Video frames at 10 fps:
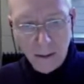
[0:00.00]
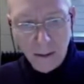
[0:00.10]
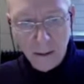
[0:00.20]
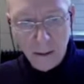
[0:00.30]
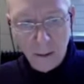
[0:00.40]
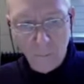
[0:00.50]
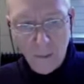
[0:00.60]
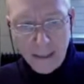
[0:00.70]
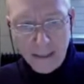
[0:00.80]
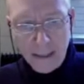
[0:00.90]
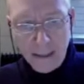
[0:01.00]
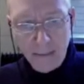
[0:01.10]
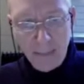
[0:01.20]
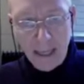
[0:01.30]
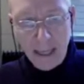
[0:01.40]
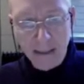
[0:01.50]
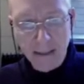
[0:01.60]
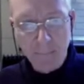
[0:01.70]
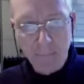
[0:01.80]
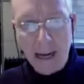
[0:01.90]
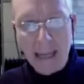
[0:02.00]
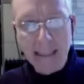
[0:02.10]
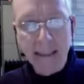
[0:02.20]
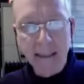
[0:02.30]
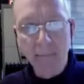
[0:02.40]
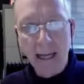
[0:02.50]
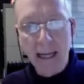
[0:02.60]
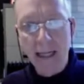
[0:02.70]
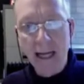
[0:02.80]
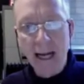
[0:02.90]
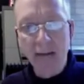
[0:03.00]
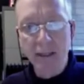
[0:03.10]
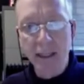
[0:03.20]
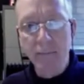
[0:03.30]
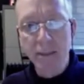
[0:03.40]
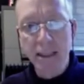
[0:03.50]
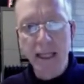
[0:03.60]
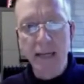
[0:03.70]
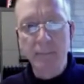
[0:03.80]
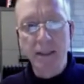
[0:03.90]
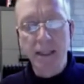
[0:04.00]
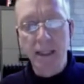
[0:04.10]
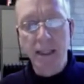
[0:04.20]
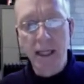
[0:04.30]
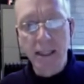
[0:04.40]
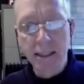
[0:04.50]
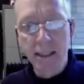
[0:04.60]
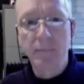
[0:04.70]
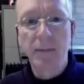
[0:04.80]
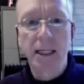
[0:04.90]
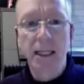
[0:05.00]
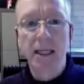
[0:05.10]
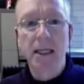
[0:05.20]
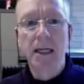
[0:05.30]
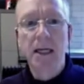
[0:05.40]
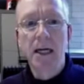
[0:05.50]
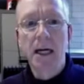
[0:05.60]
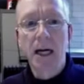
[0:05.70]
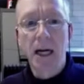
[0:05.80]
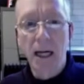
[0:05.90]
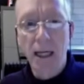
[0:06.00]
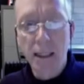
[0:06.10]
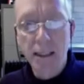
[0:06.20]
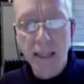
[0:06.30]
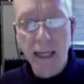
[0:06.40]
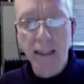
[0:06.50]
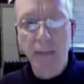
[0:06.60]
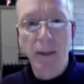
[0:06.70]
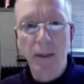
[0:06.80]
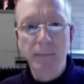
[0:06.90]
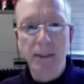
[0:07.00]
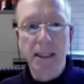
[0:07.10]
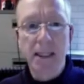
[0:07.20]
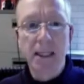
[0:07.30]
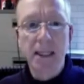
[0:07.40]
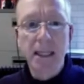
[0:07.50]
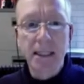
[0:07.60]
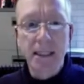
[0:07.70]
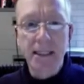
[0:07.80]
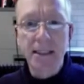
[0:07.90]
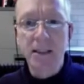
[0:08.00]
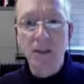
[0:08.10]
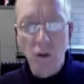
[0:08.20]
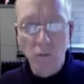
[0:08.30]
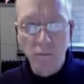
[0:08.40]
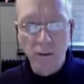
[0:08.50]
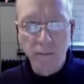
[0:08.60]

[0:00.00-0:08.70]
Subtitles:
arresting the man, binding the man, having him escape, and then hunting him again, tying him up again, that this is over.